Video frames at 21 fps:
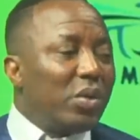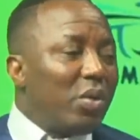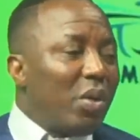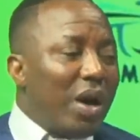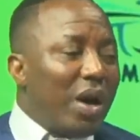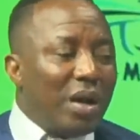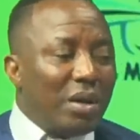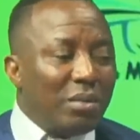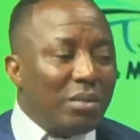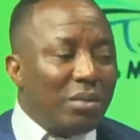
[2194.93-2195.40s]
So
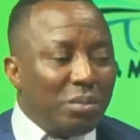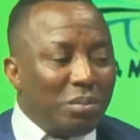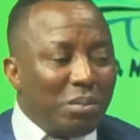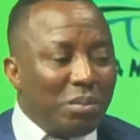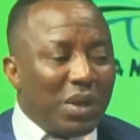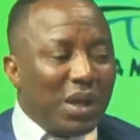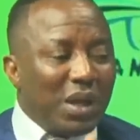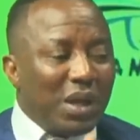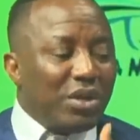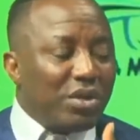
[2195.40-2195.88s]
I'm
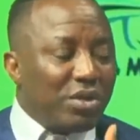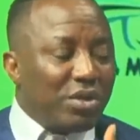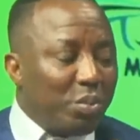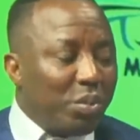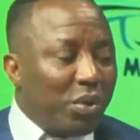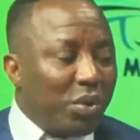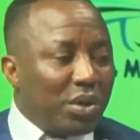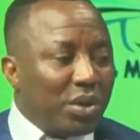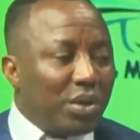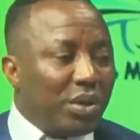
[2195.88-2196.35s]
in
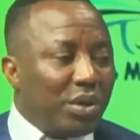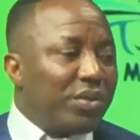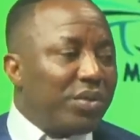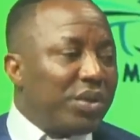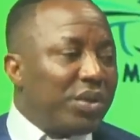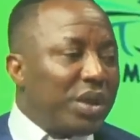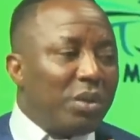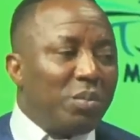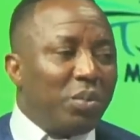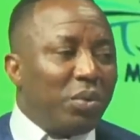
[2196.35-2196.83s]
support of
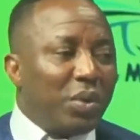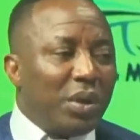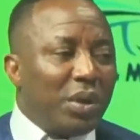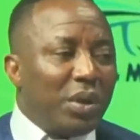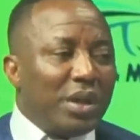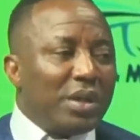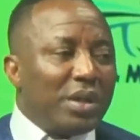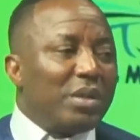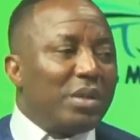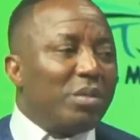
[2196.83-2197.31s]
state
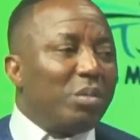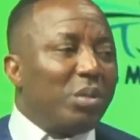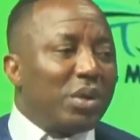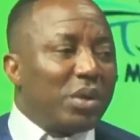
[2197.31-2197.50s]
police.